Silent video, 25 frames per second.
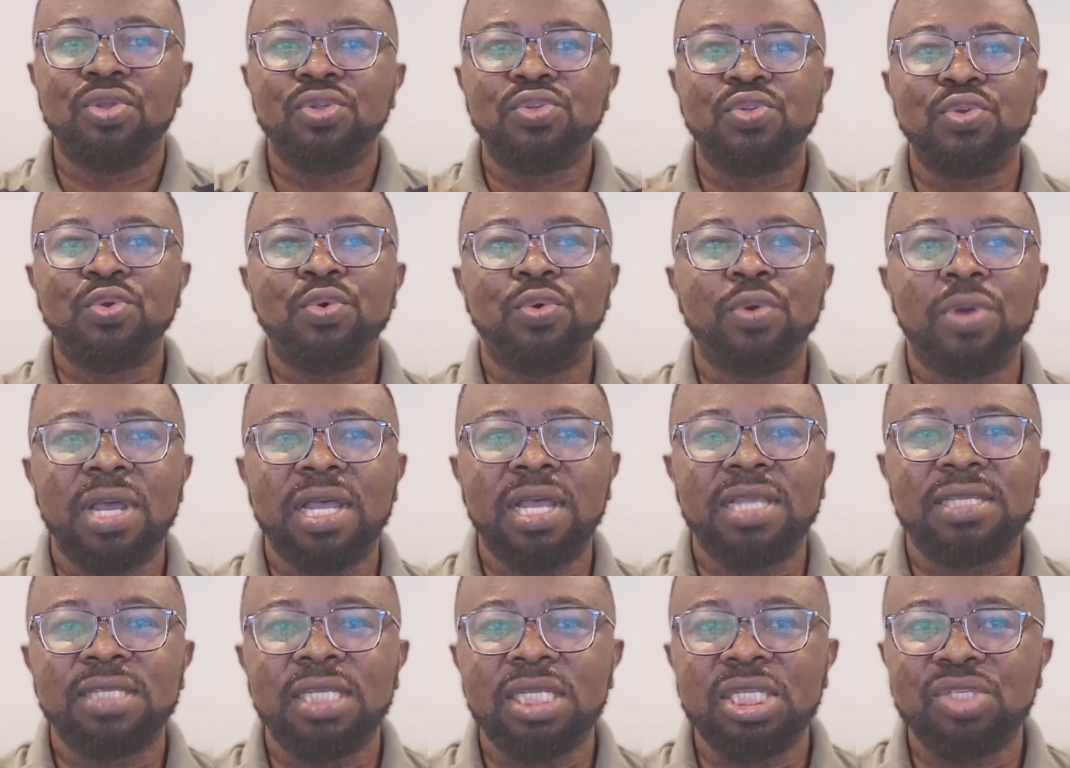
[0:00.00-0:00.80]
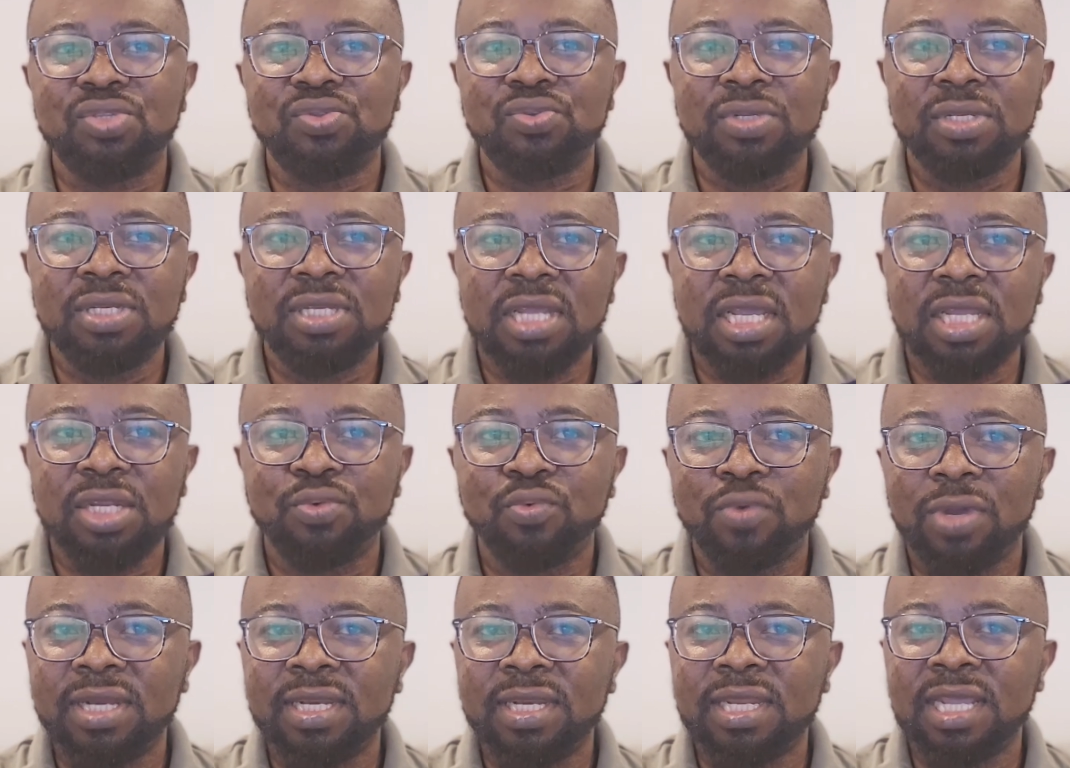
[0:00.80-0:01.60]
So, as a
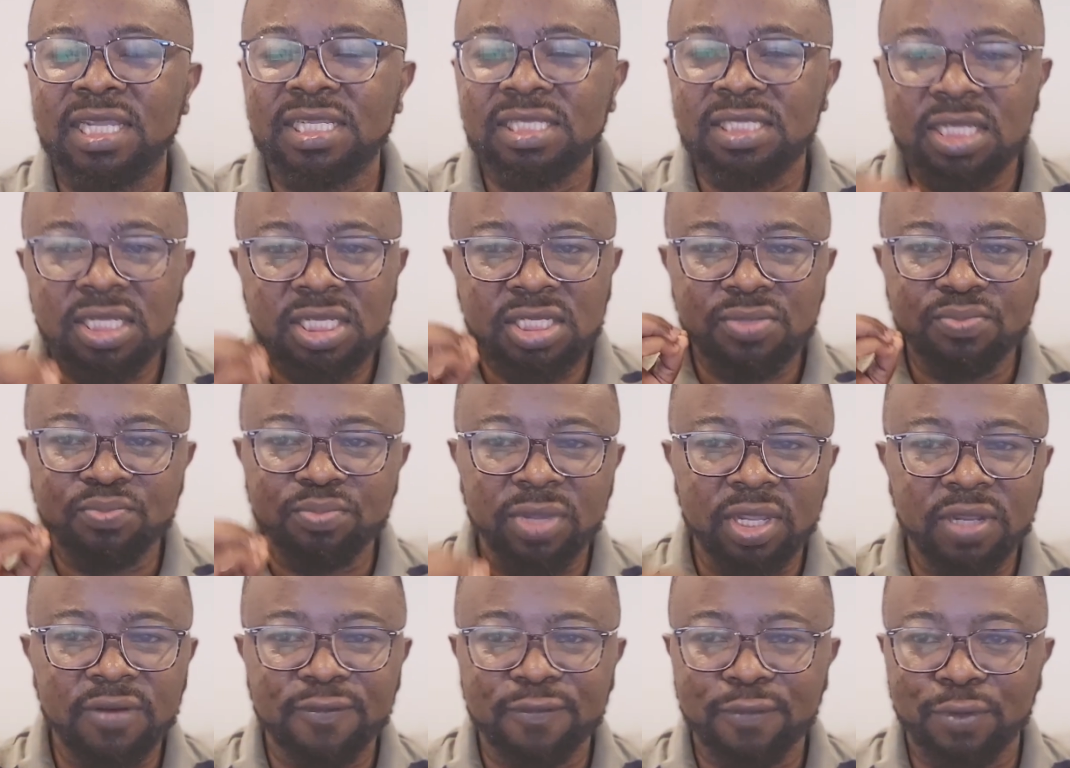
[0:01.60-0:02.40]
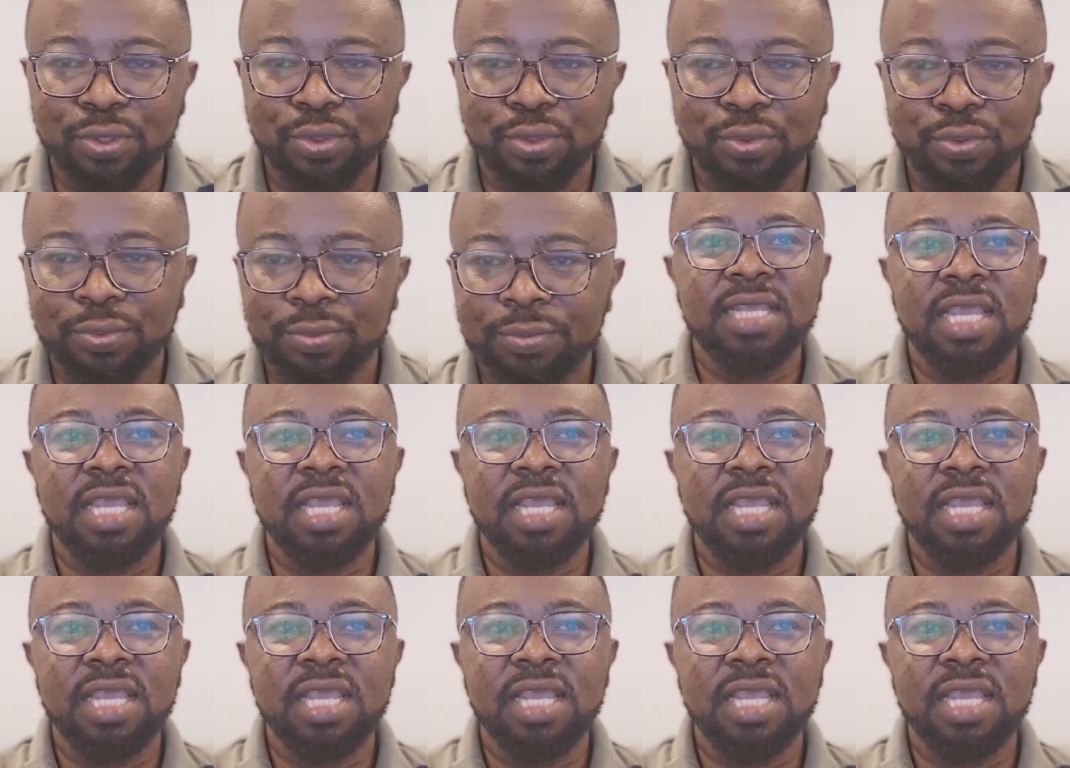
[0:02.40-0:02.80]
student, what does this mean for you?